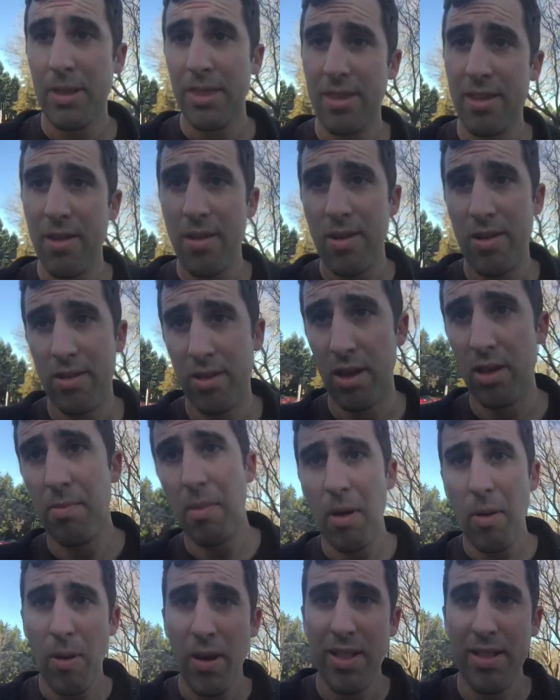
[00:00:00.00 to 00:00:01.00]
But seriously, you
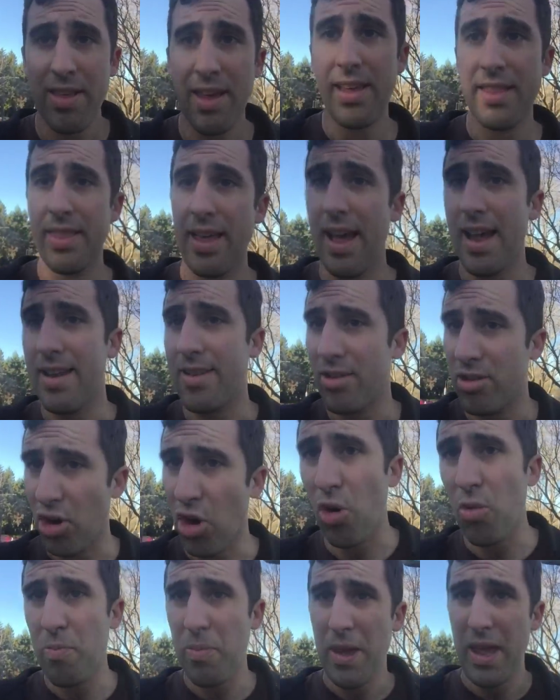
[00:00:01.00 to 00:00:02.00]
might want to take that
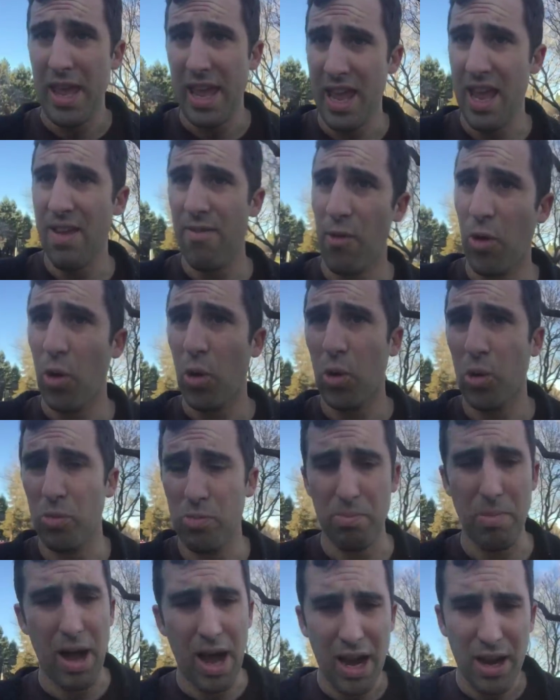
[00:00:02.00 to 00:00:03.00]
don't be evil
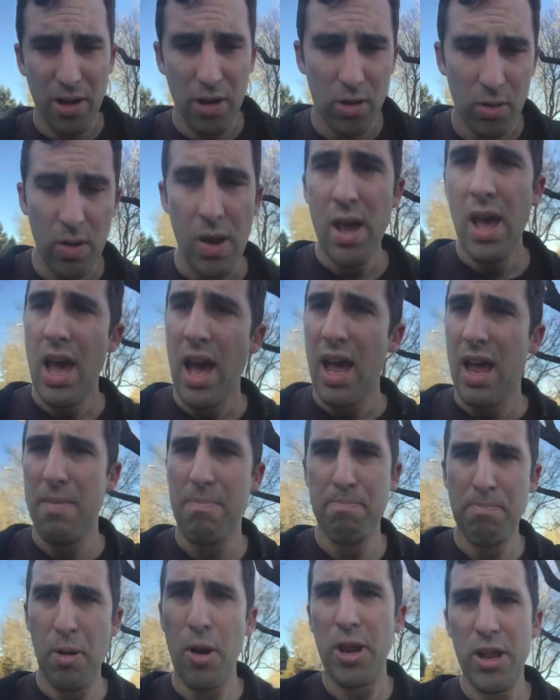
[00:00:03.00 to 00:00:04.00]
motto,
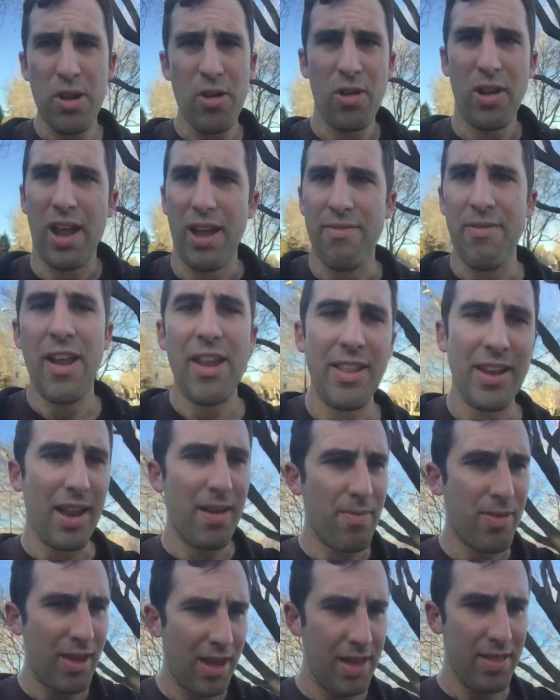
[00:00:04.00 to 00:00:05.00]
put in your life. Not that
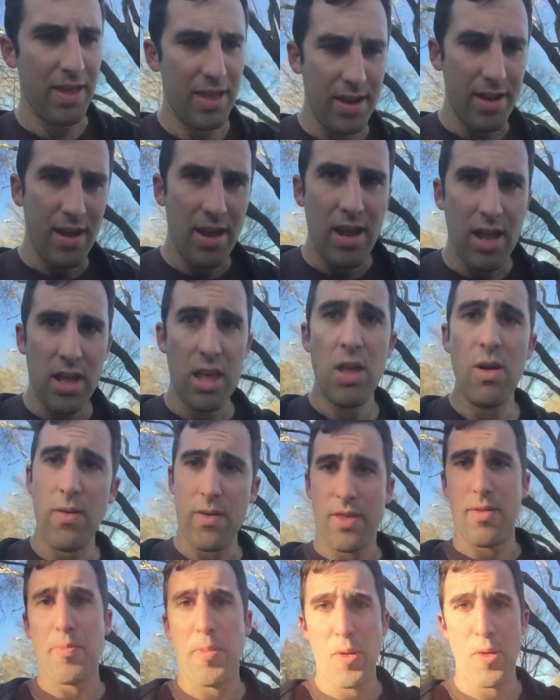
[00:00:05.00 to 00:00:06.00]
I'm saying that you
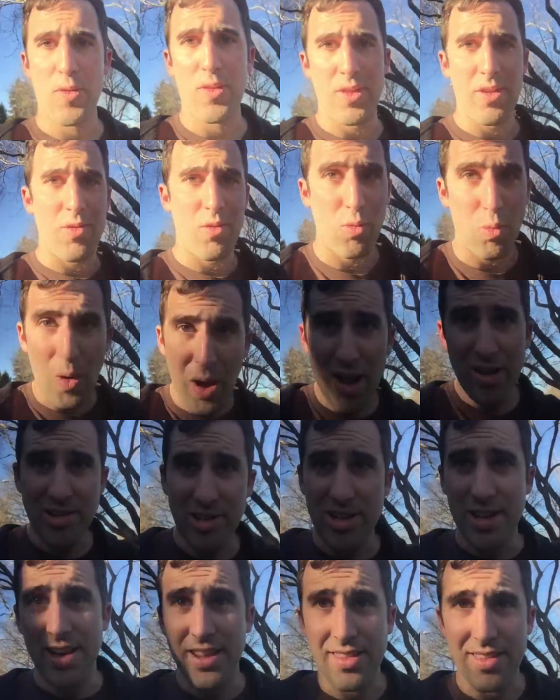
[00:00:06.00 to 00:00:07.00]
as a person who's
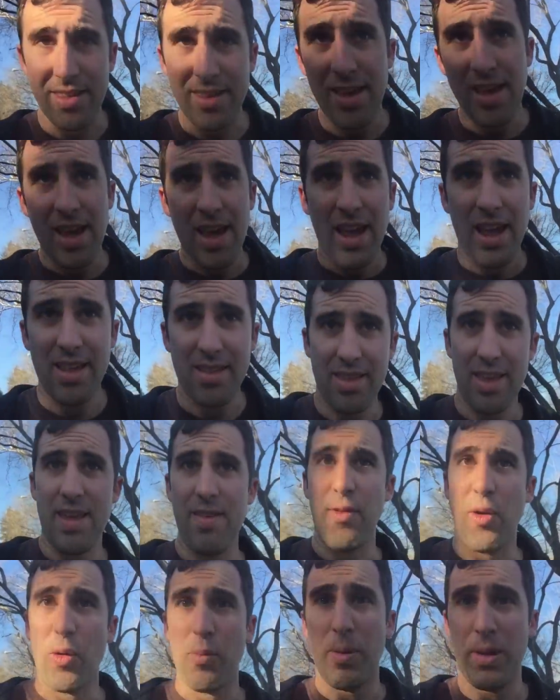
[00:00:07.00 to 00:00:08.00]
watching this is
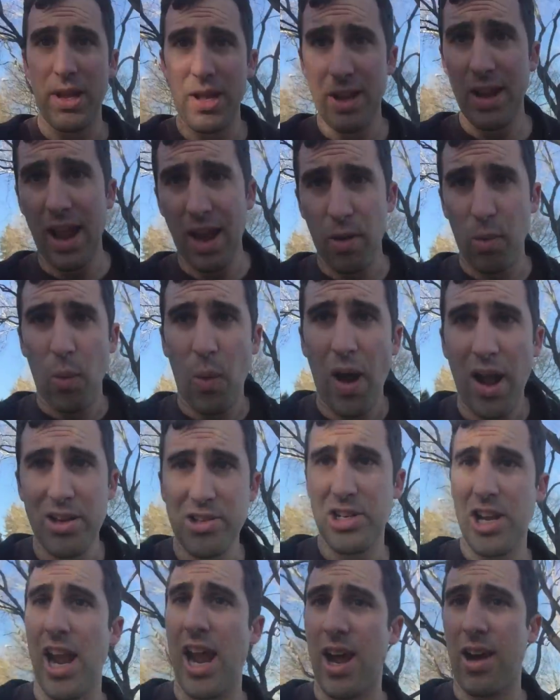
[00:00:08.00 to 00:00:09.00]
evil, but you got to
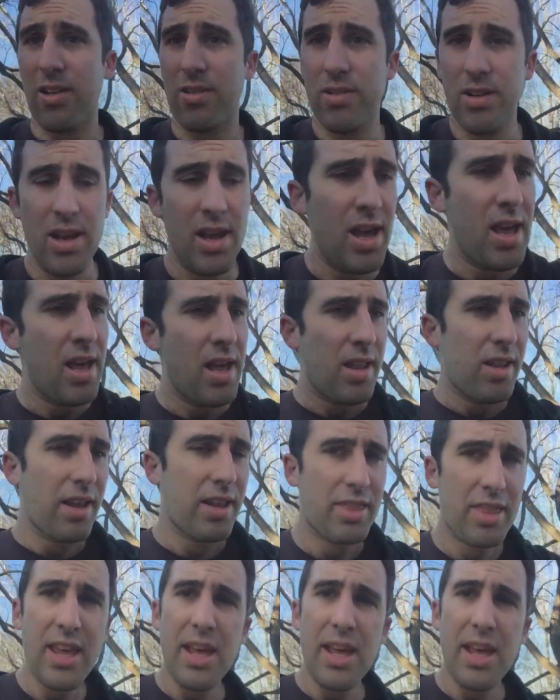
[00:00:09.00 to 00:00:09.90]
watch out. Like,